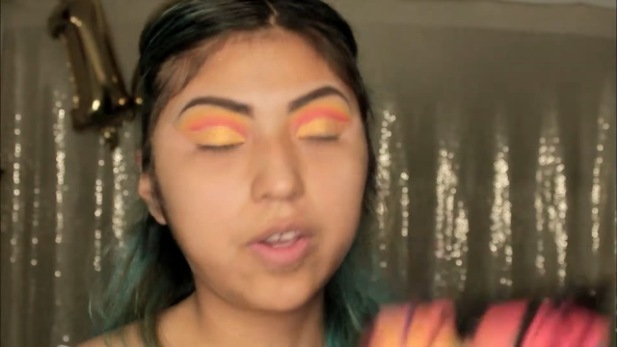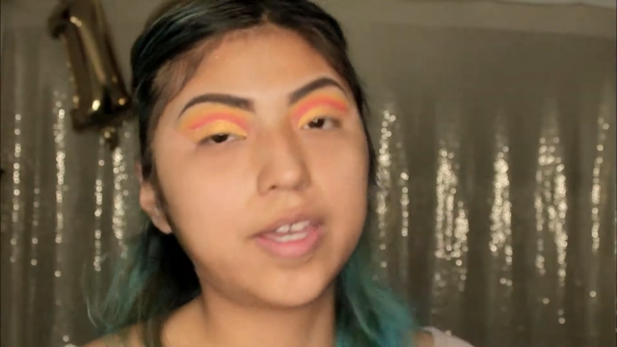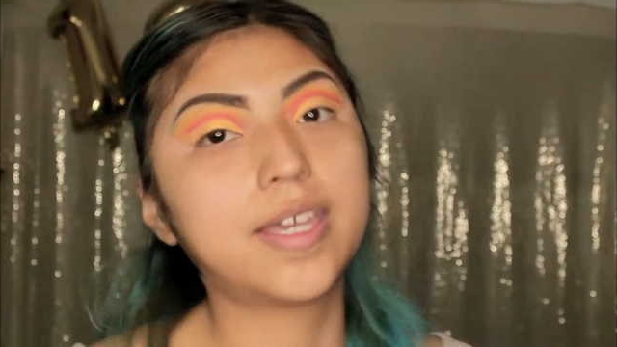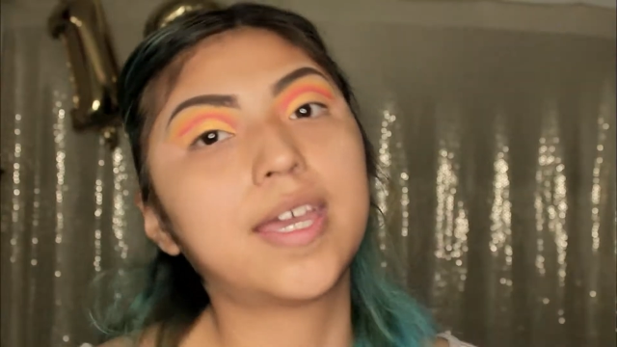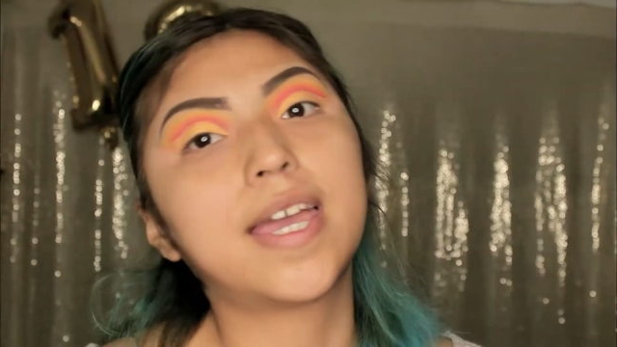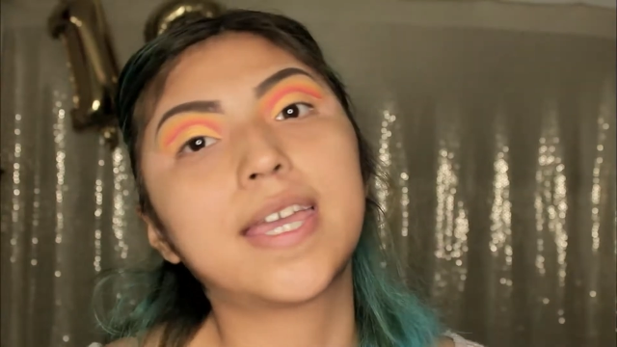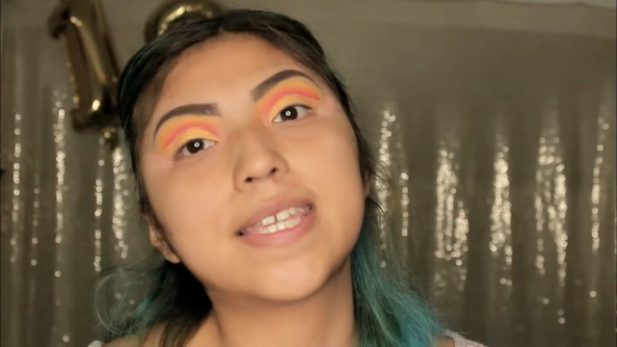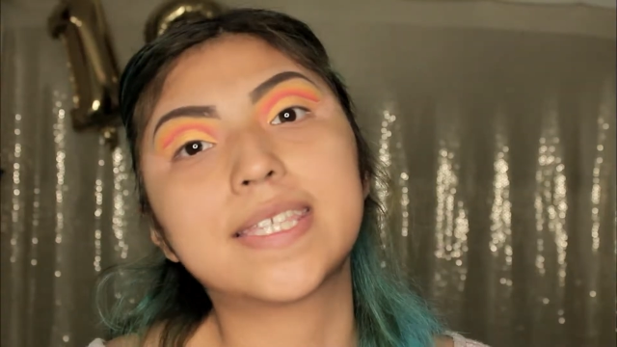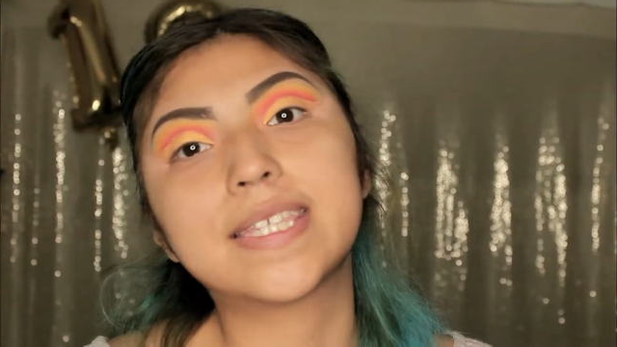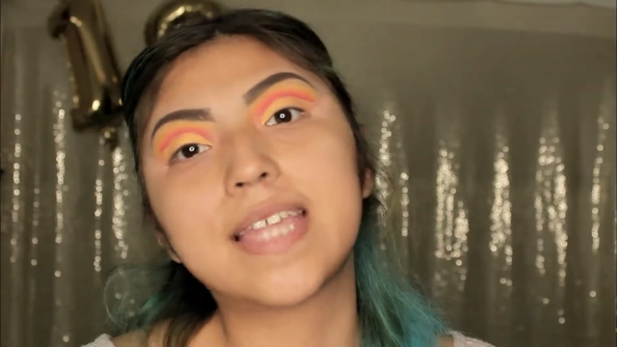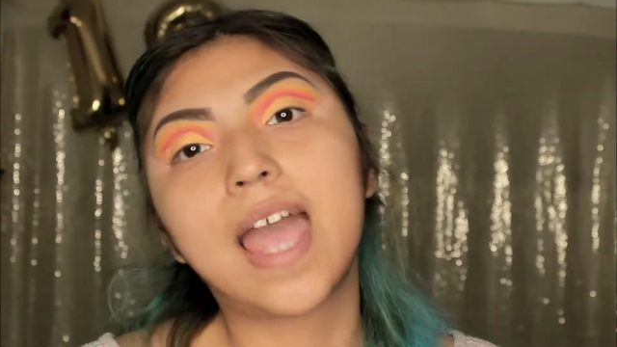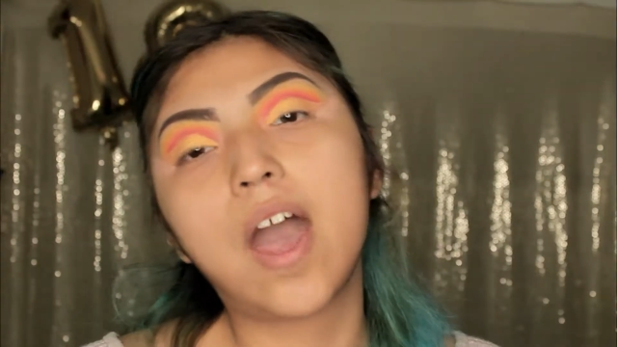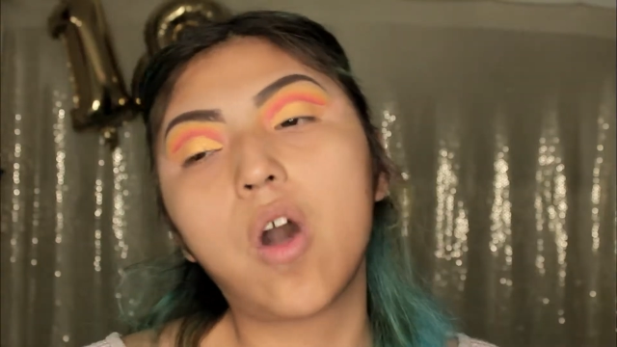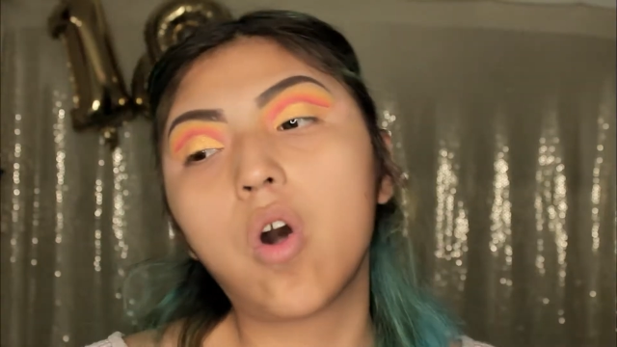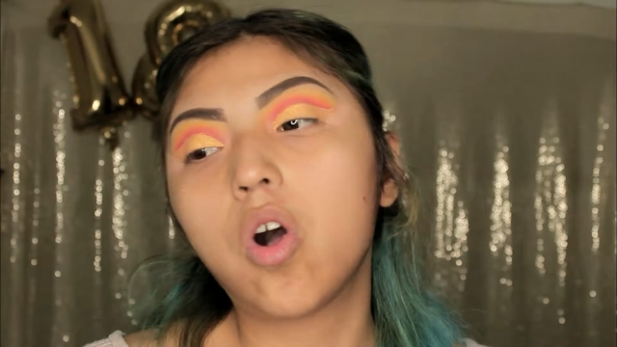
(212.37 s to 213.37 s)
Okay guys,
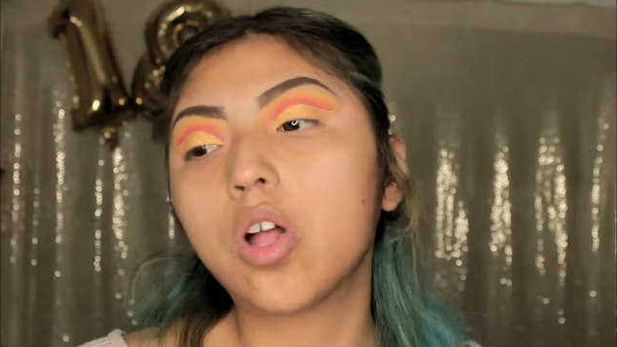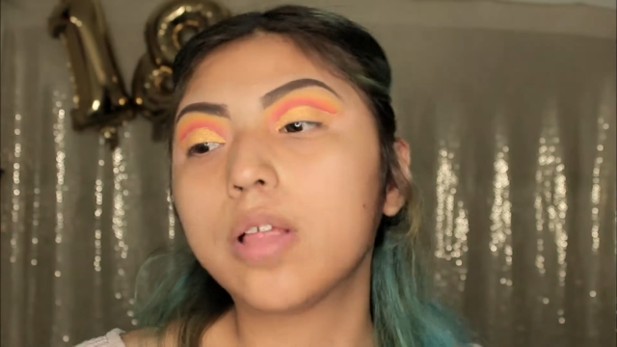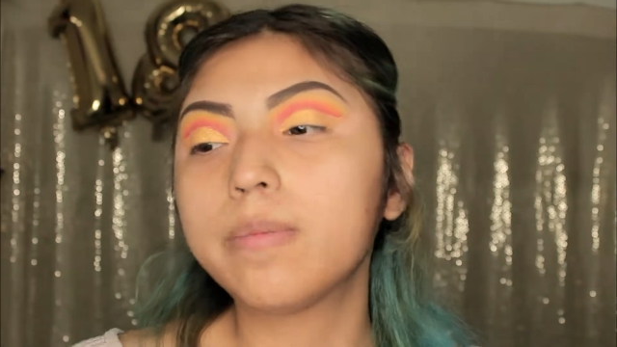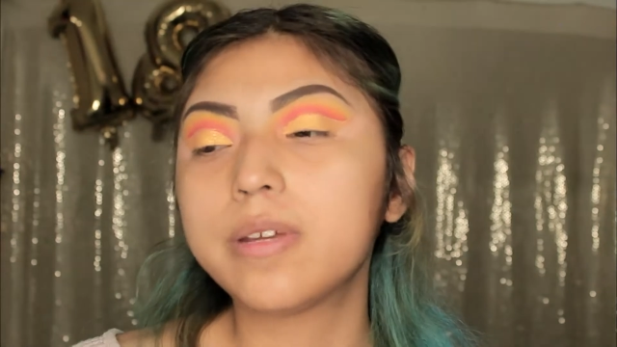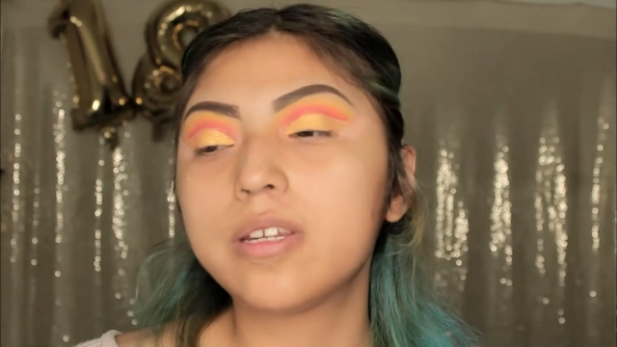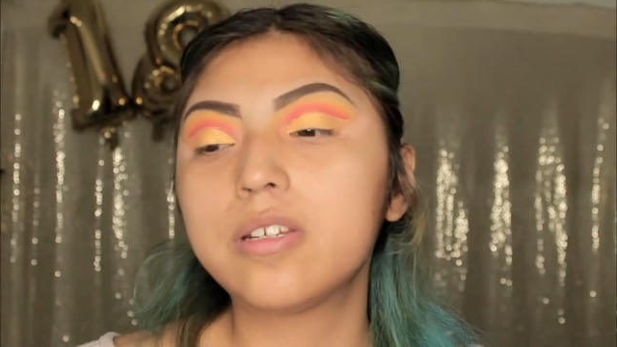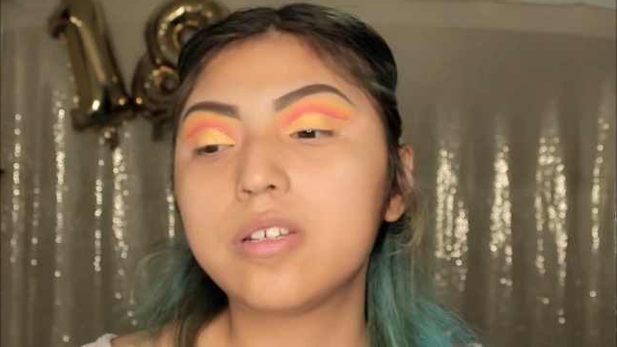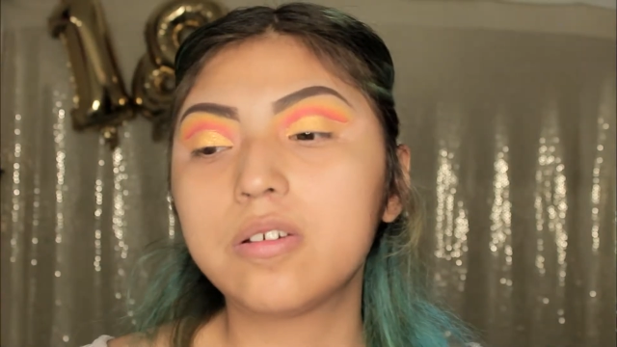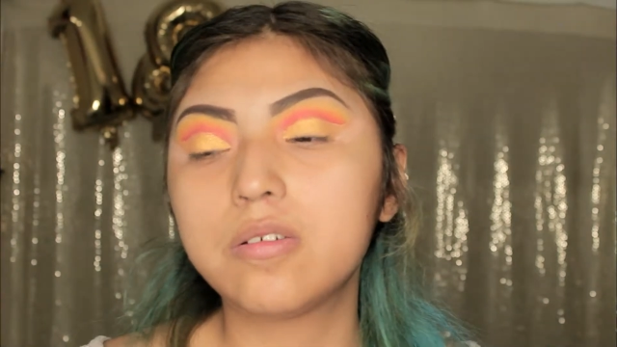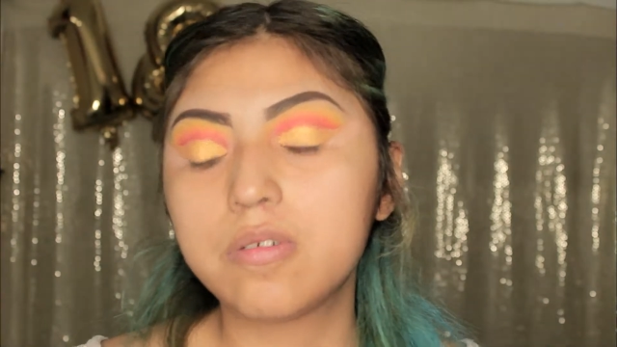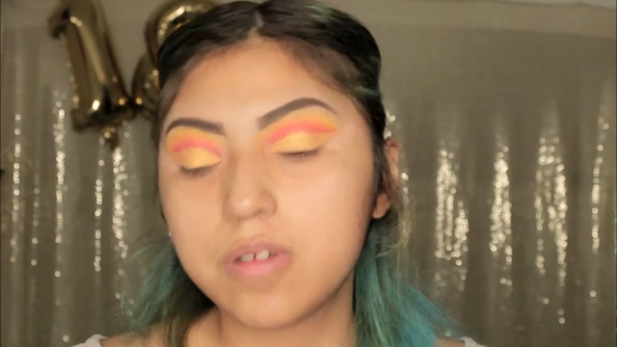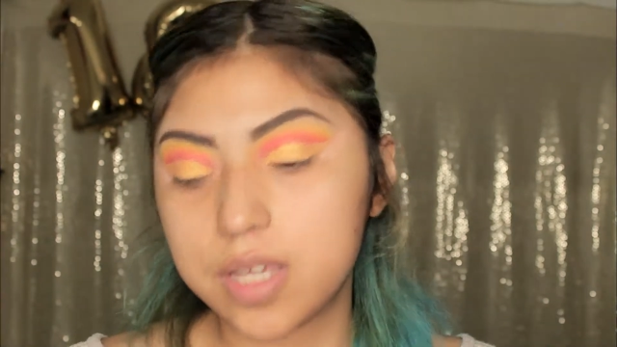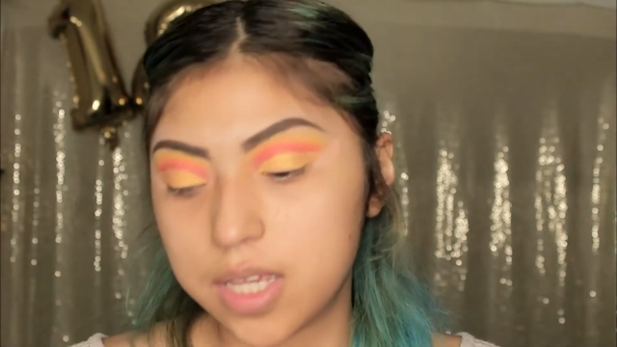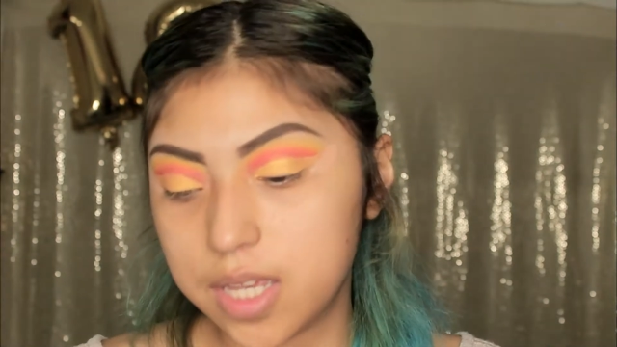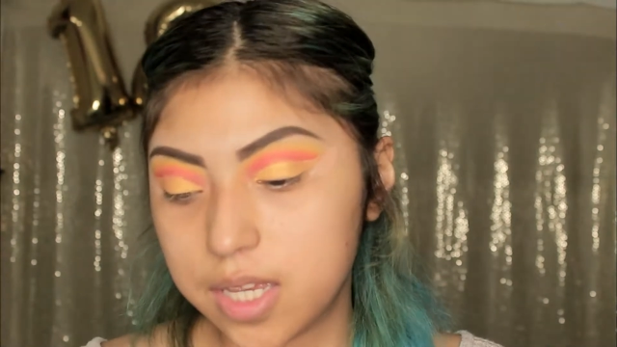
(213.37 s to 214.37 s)
now all I'm gonna
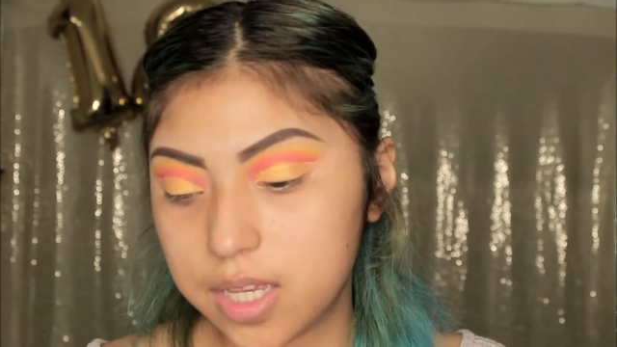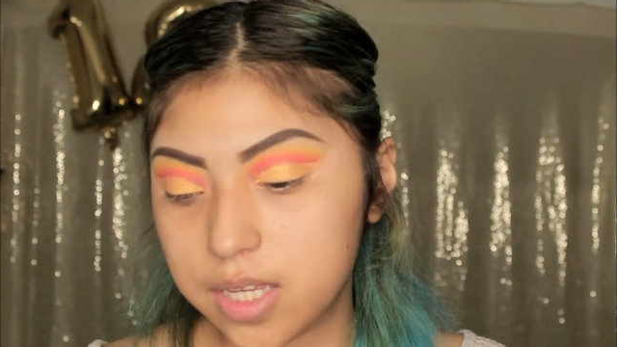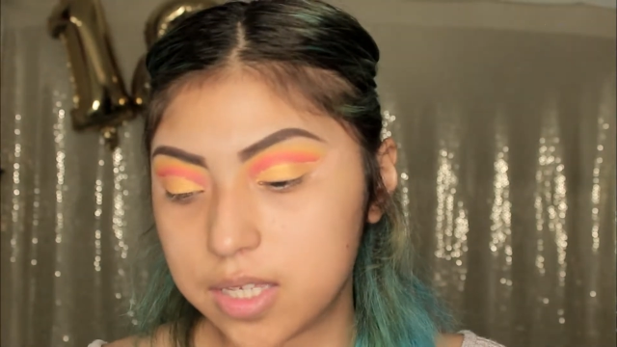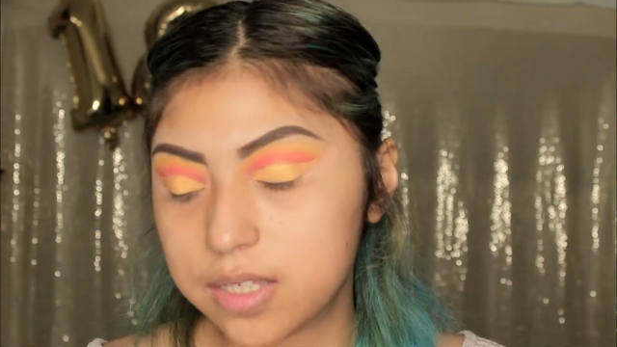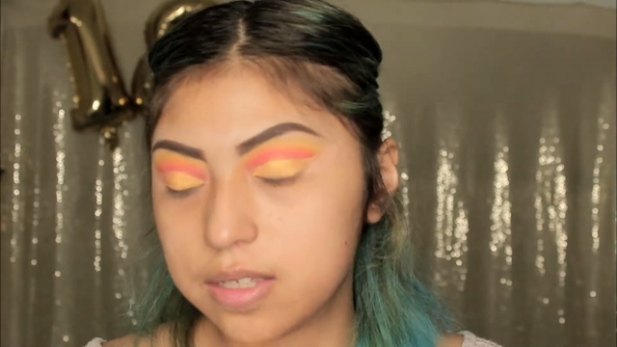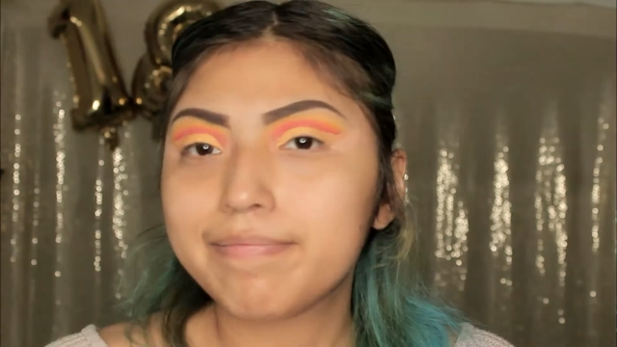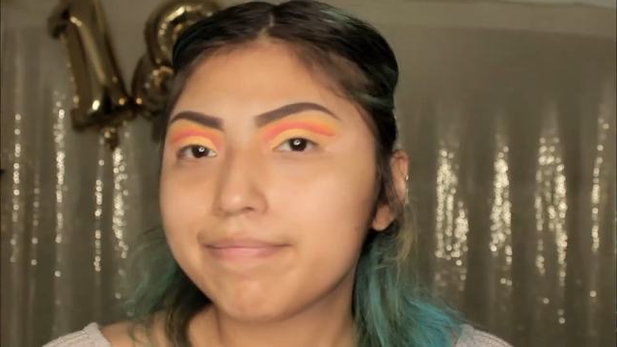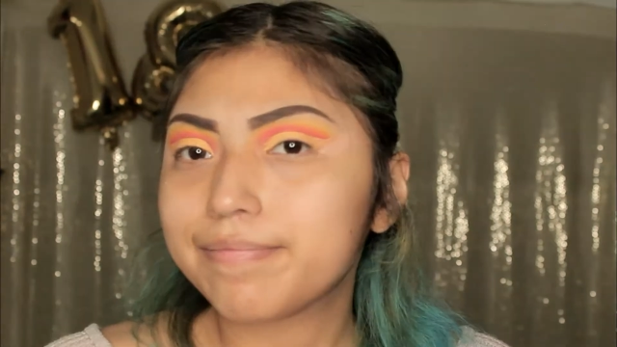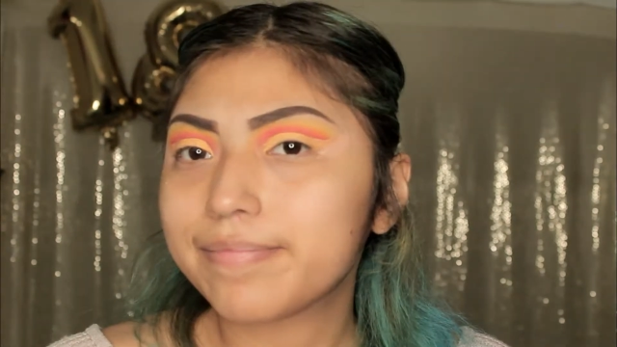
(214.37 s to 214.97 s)
do is